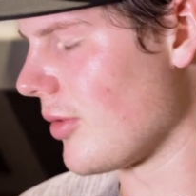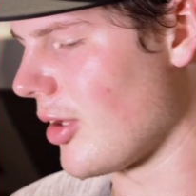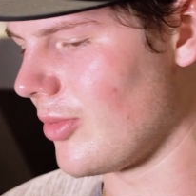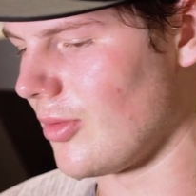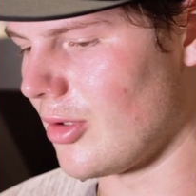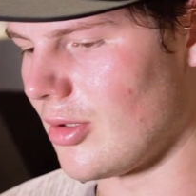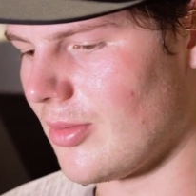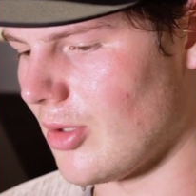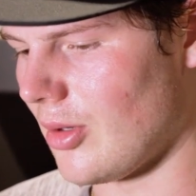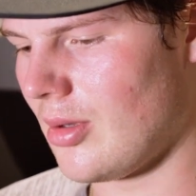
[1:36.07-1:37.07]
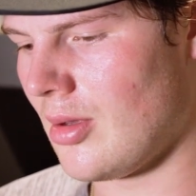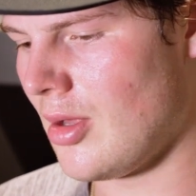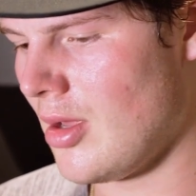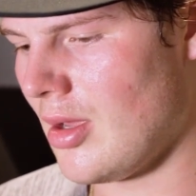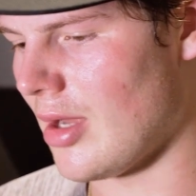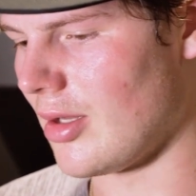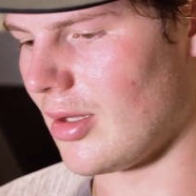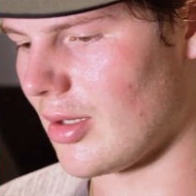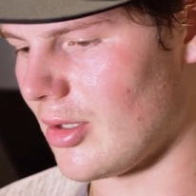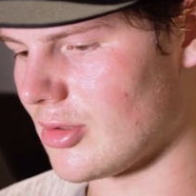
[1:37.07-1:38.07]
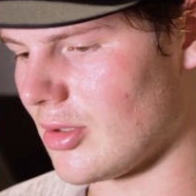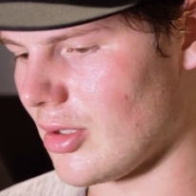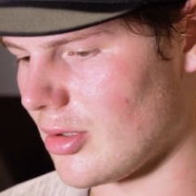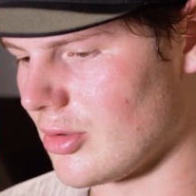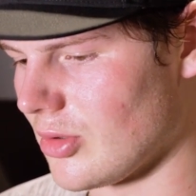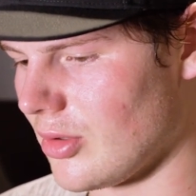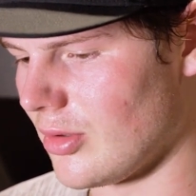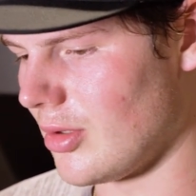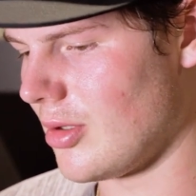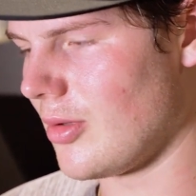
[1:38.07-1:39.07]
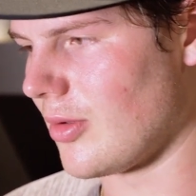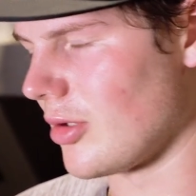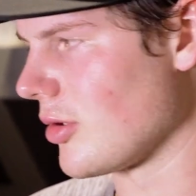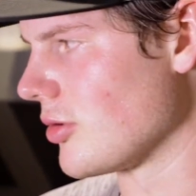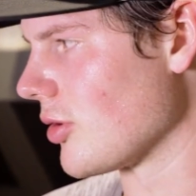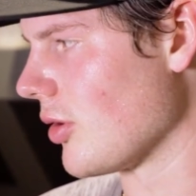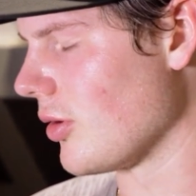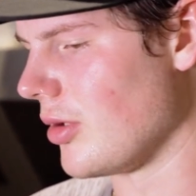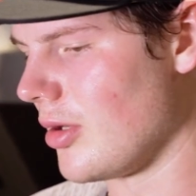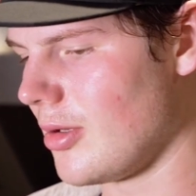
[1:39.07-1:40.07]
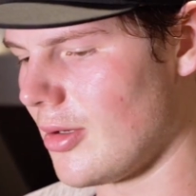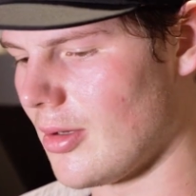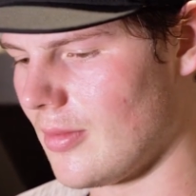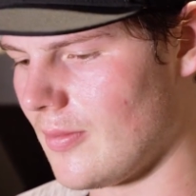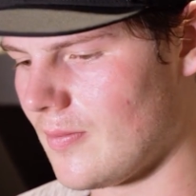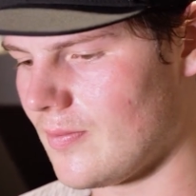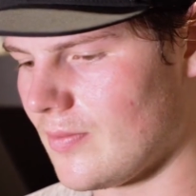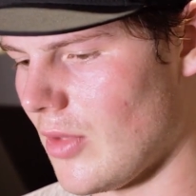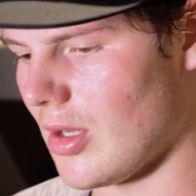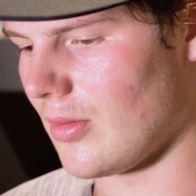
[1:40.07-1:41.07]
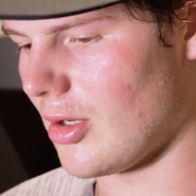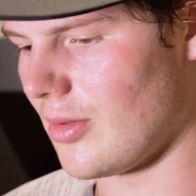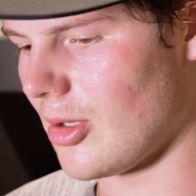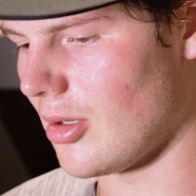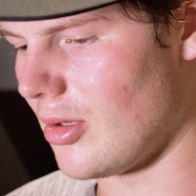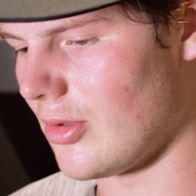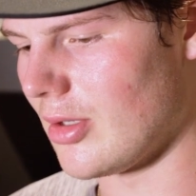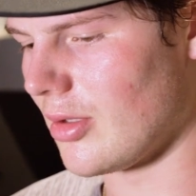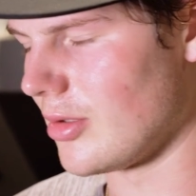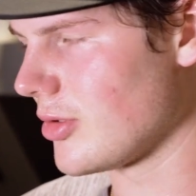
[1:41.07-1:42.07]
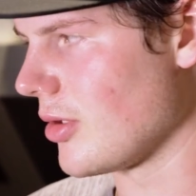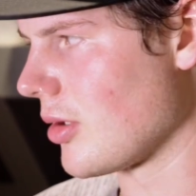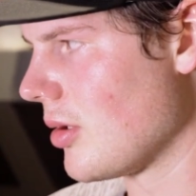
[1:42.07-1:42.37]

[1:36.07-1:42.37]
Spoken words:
We can't be worried about anything else. You got to control it. We can control, and we got to be all in on this thing.